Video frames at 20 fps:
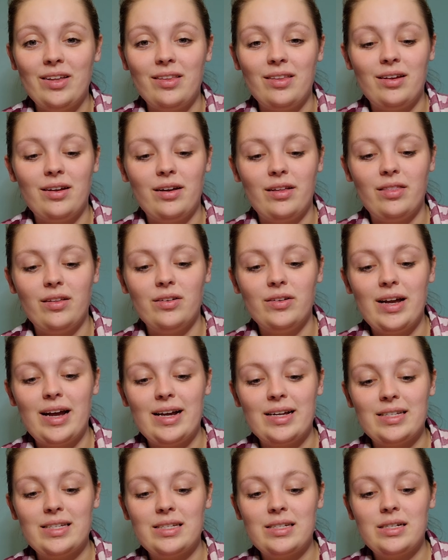I think the
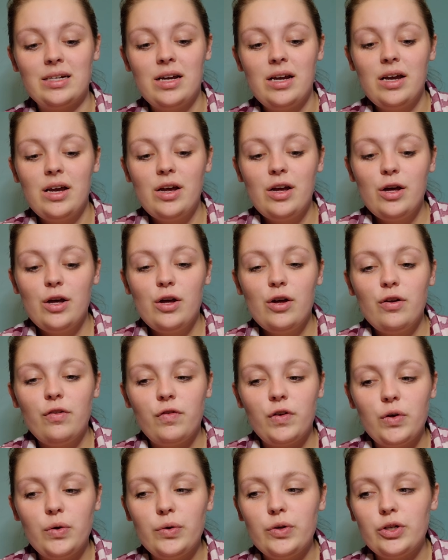last
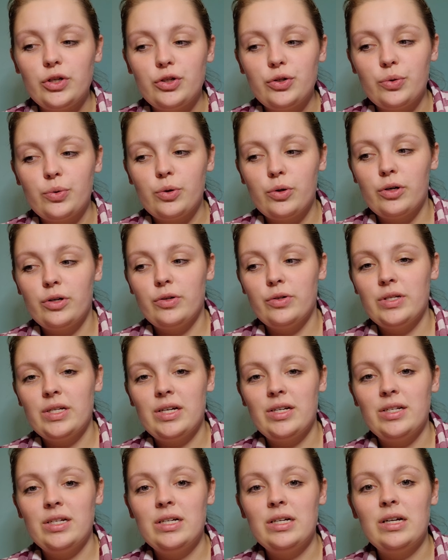few tutorials
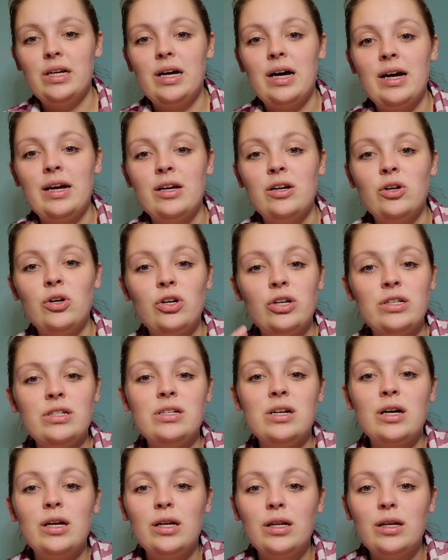I did, I had already
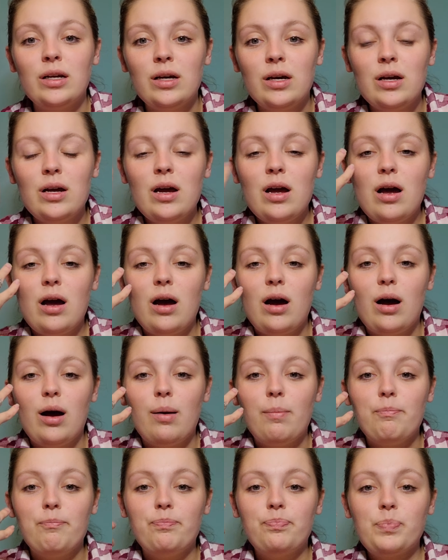done
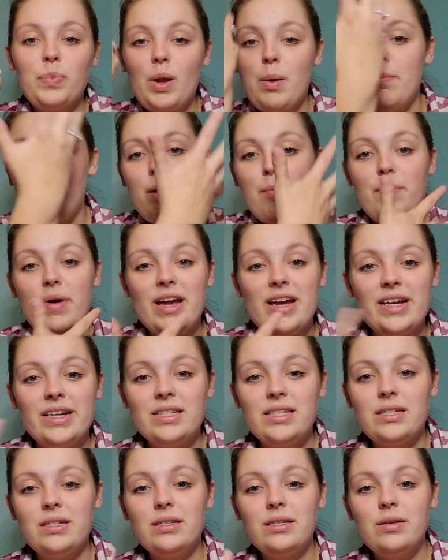my
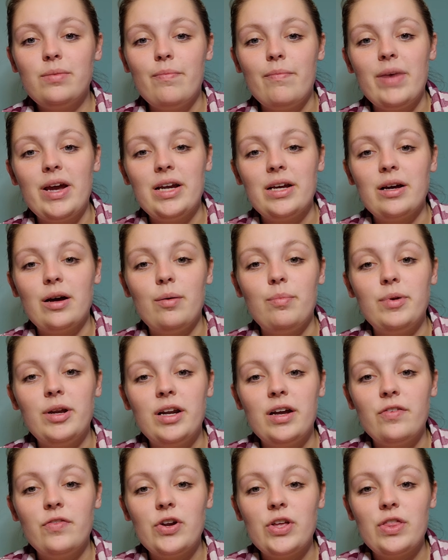base makeup
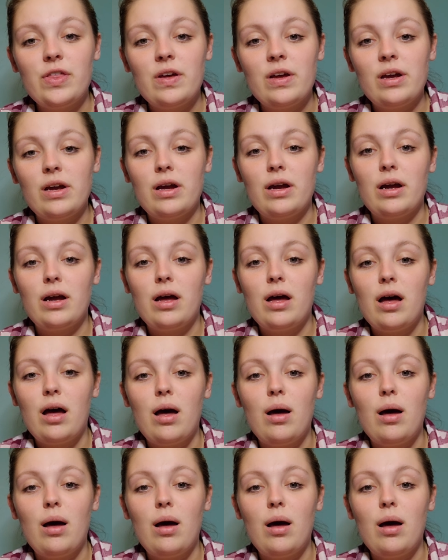and everything,